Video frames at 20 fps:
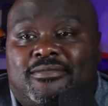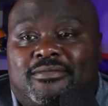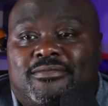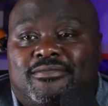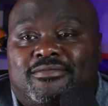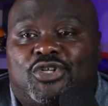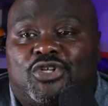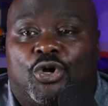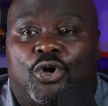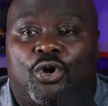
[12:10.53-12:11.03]

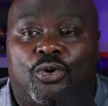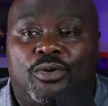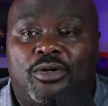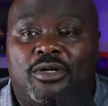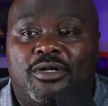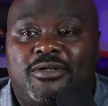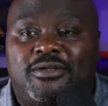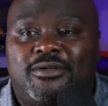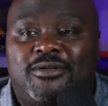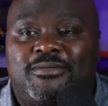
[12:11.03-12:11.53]
So,
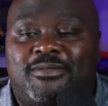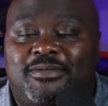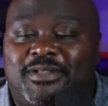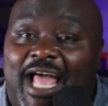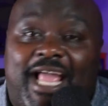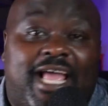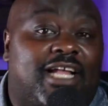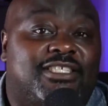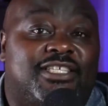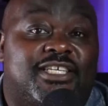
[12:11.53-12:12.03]

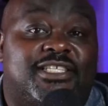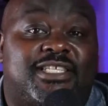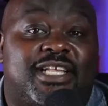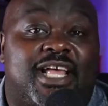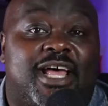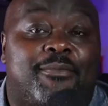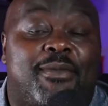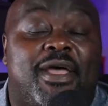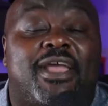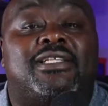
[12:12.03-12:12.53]
like I just
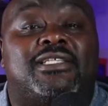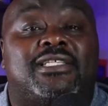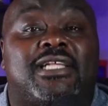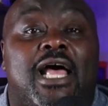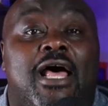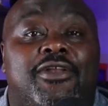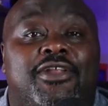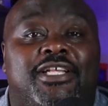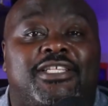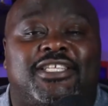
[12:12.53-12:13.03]
said, make it
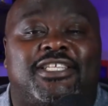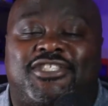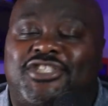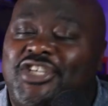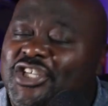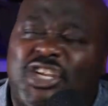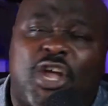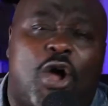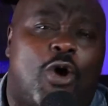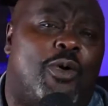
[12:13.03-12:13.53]
sound easy.
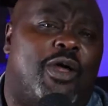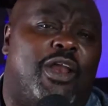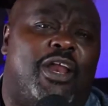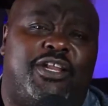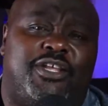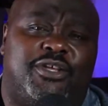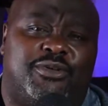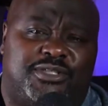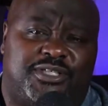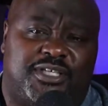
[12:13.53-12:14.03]
Just go win at
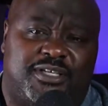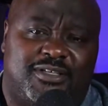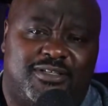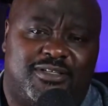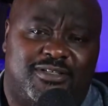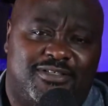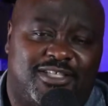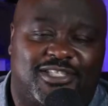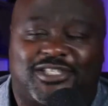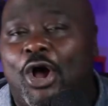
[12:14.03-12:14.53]
Houston.
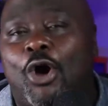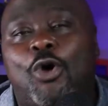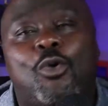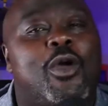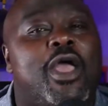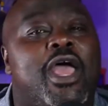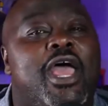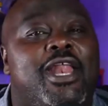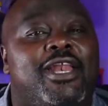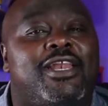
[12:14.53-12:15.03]
Just go
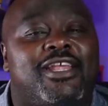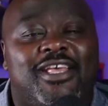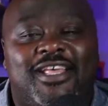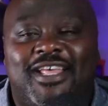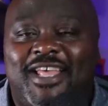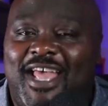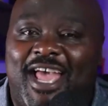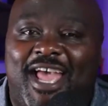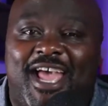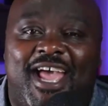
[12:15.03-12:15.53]
win,
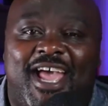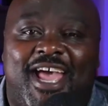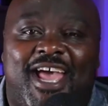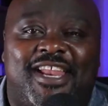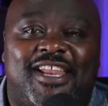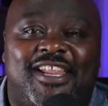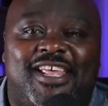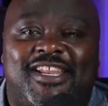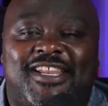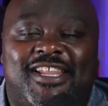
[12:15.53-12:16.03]

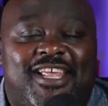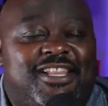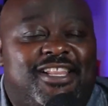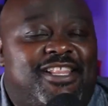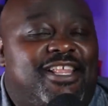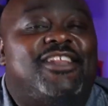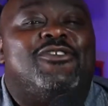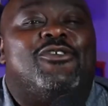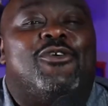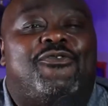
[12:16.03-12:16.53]
and
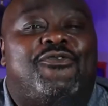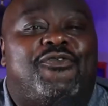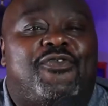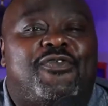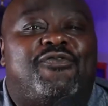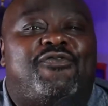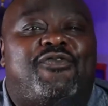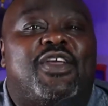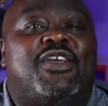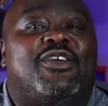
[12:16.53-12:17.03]
then you'll
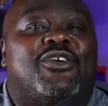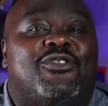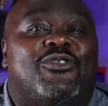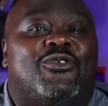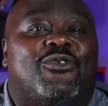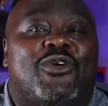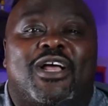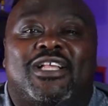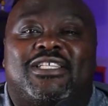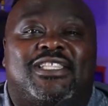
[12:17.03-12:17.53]
figure the
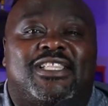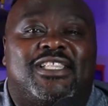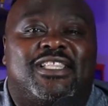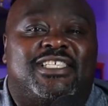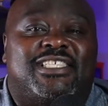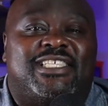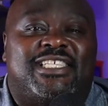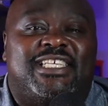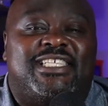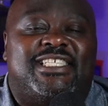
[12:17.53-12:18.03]
rest of the
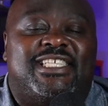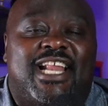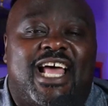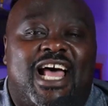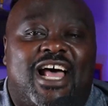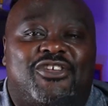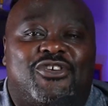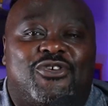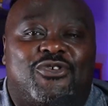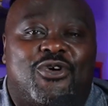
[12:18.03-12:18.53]
season
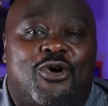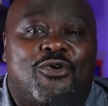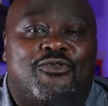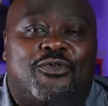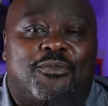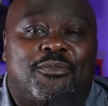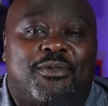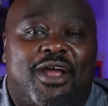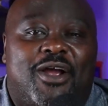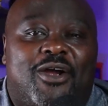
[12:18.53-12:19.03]
out. You'll go
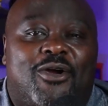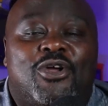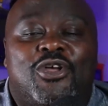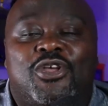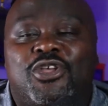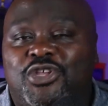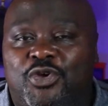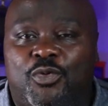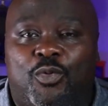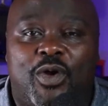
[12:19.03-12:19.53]
from there.
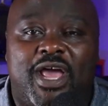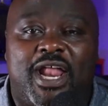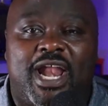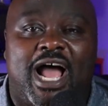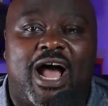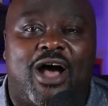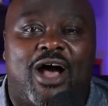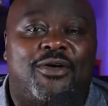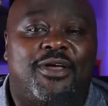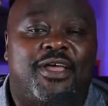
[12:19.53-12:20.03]
You win
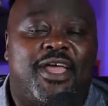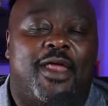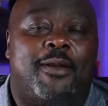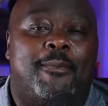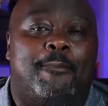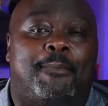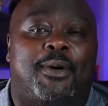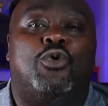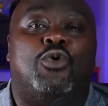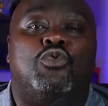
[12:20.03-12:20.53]
out,
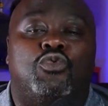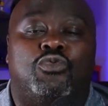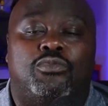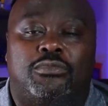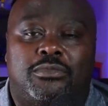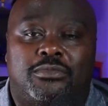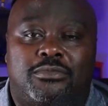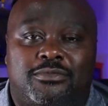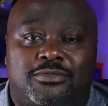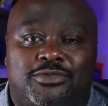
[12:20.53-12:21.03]
and boom,
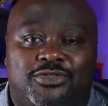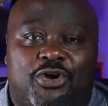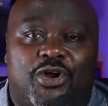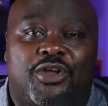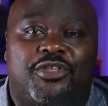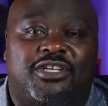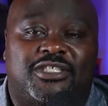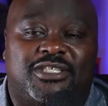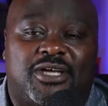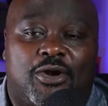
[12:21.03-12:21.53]
you're
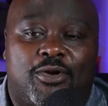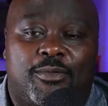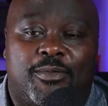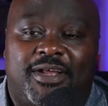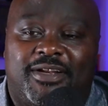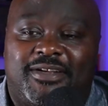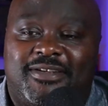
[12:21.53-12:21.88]
in the tournament.